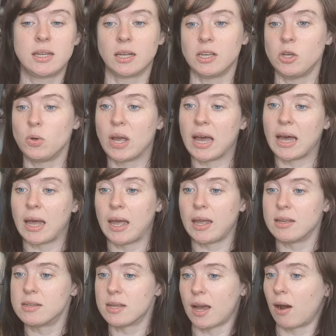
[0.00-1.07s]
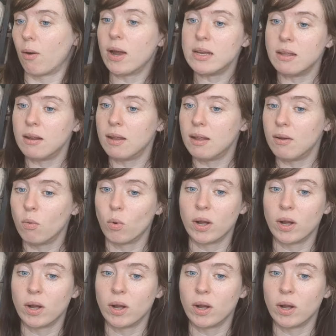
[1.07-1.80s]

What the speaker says: tell you guys how I did it,